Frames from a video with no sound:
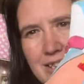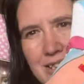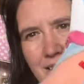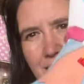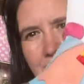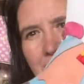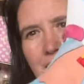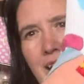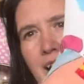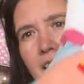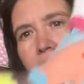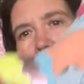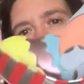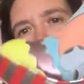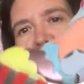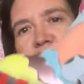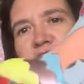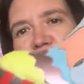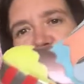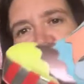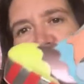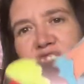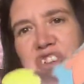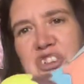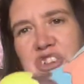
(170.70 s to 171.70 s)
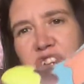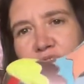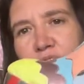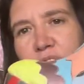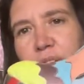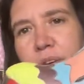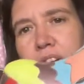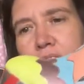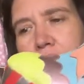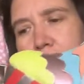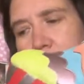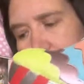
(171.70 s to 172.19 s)
a comfy
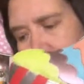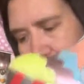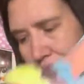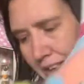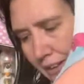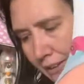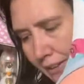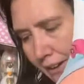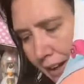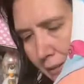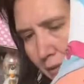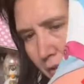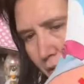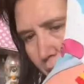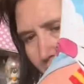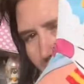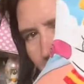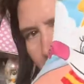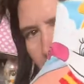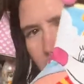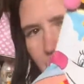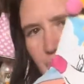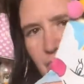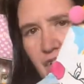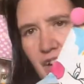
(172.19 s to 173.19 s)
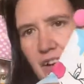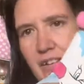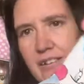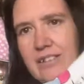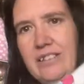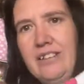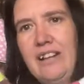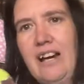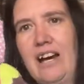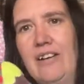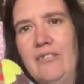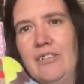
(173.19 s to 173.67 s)
shoe. So I'm quite looking forward
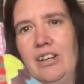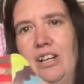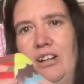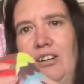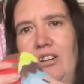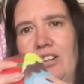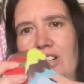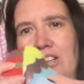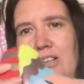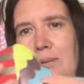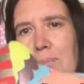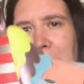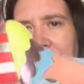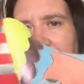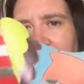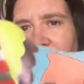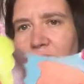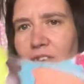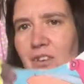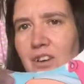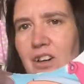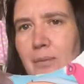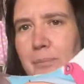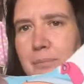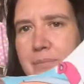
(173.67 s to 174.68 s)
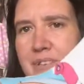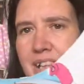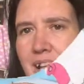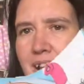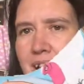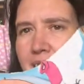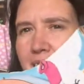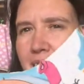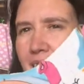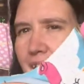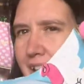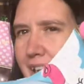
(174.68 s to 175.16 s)
to having a look at the platforms.
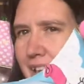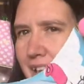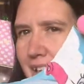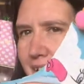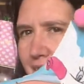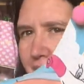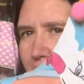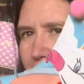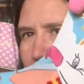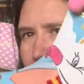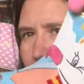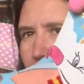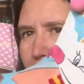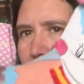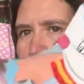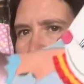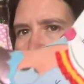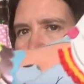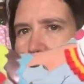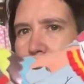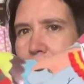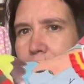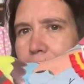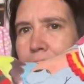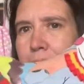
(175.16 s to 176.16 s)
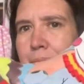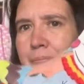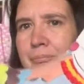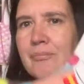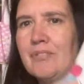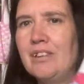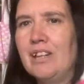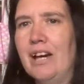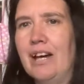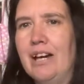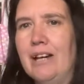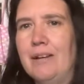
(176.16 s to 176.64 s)
I think they're cute, although
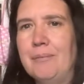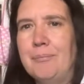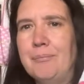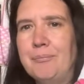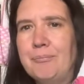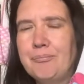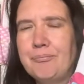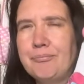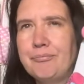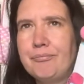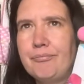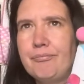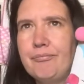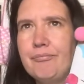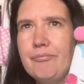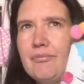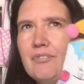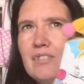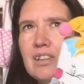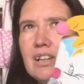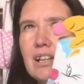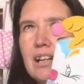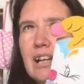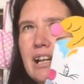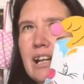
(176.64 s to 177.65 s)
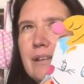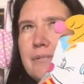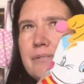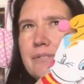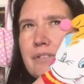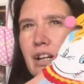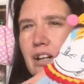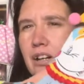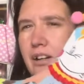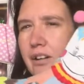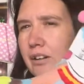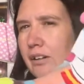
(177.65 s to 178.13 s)
um, I'm
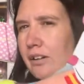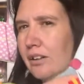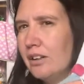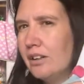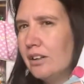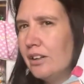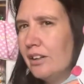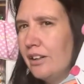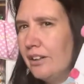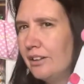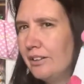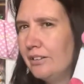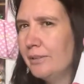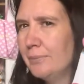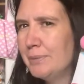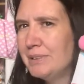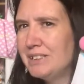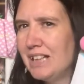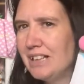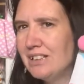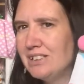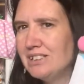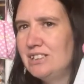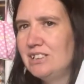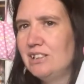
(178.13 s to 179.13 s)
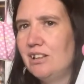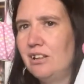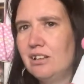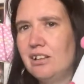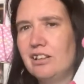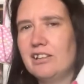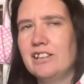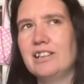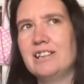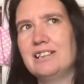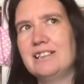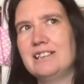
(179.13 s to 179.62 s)
not 100% sold
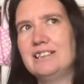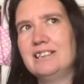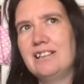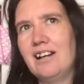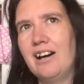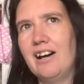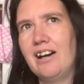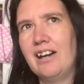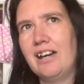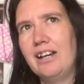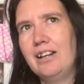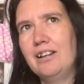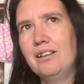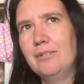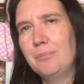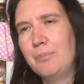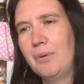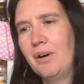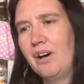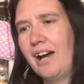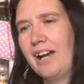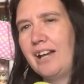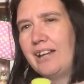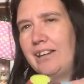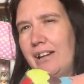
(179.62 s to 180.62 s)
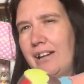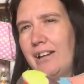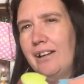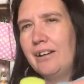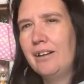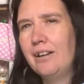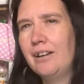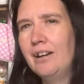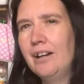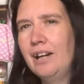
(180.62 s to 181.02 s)
on the design, but I think